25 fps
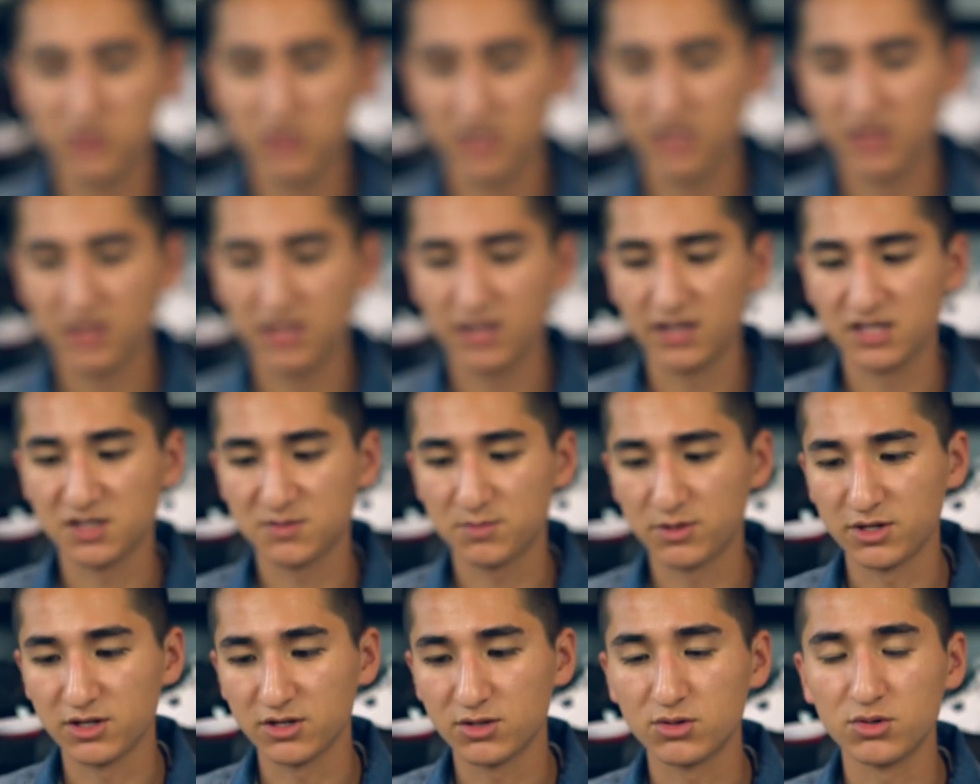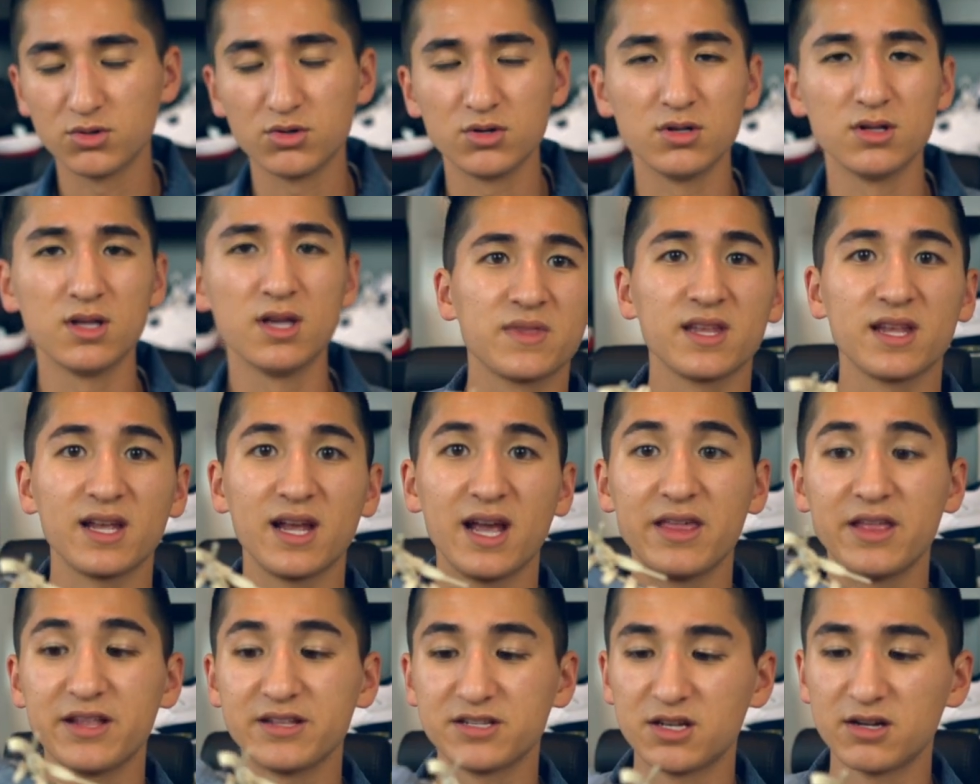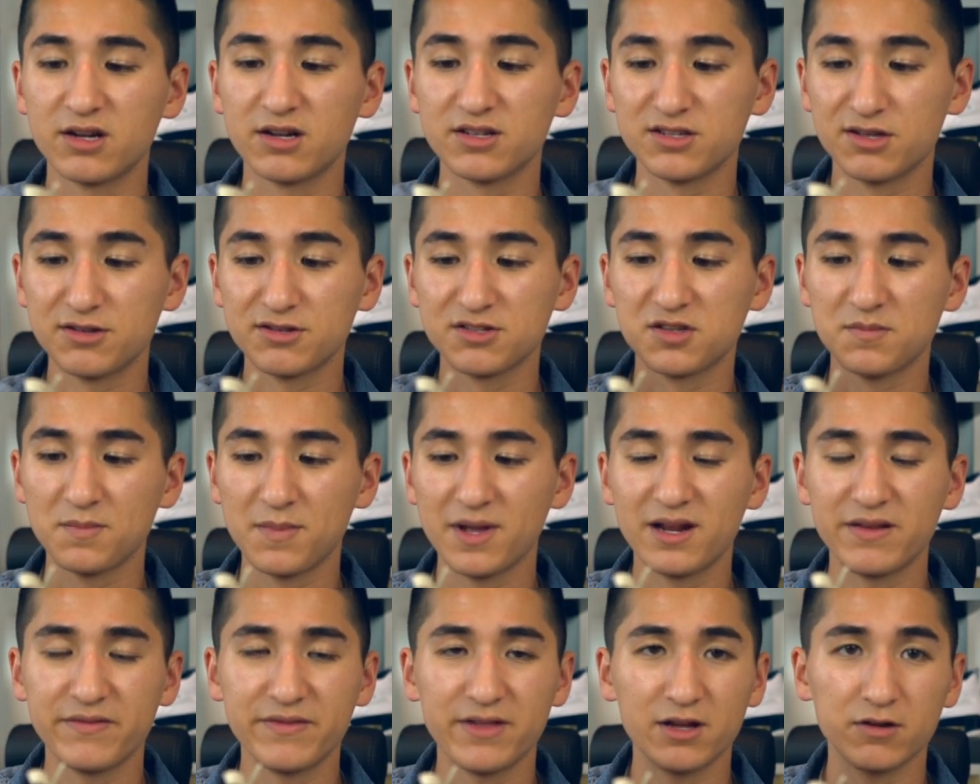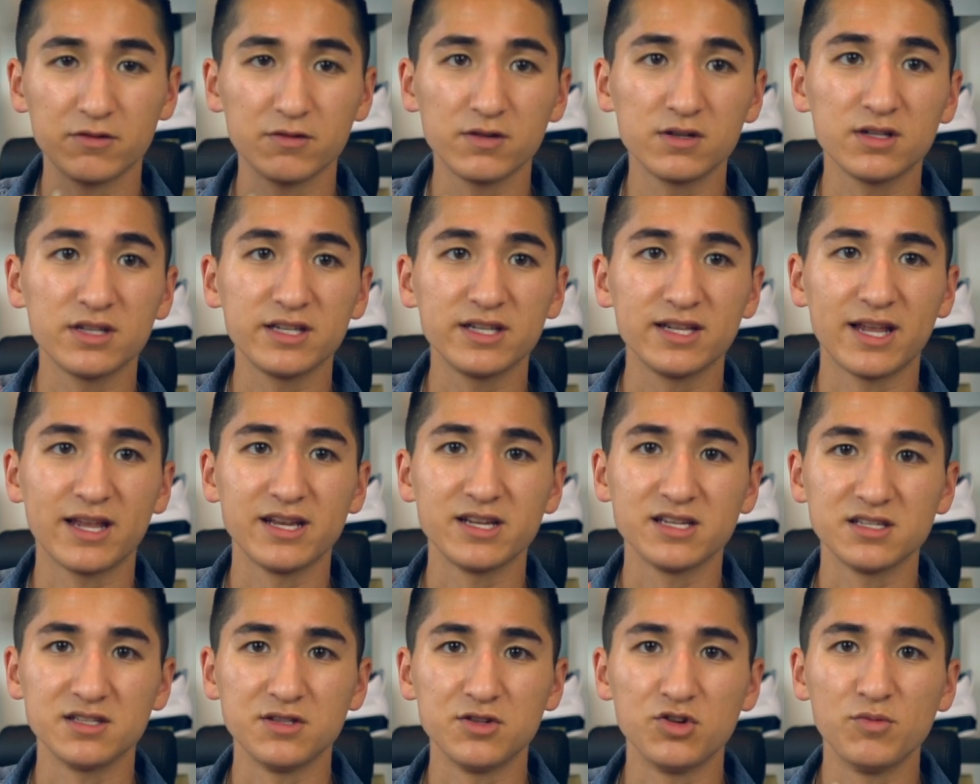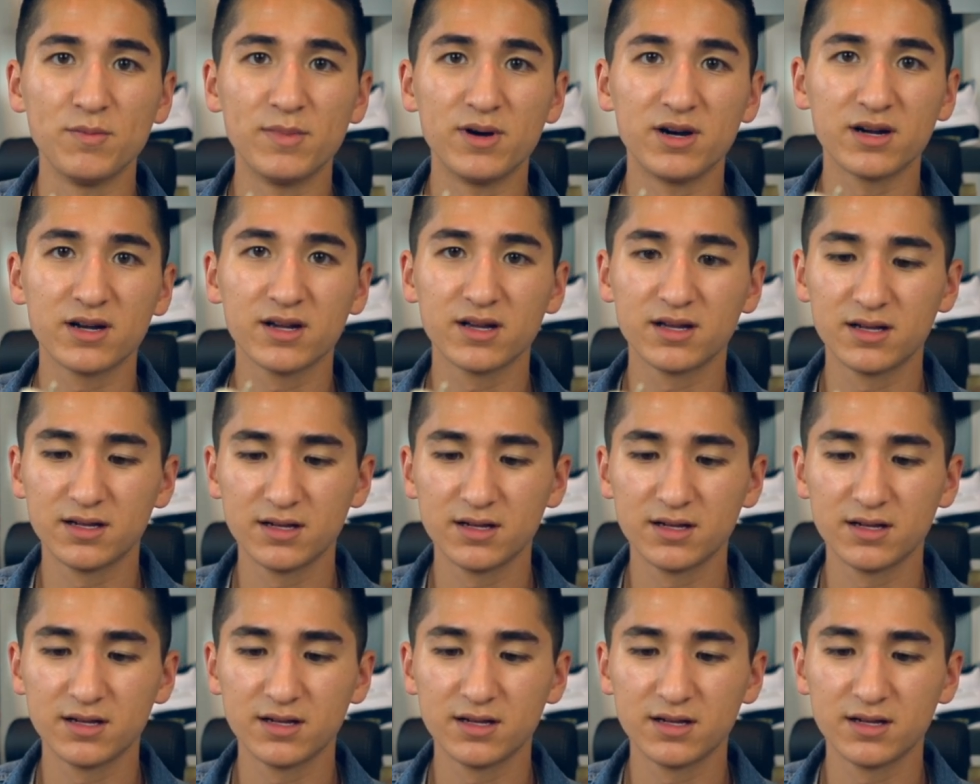which I think is pretty cool. And the tongue is also made of that really nice nubuck.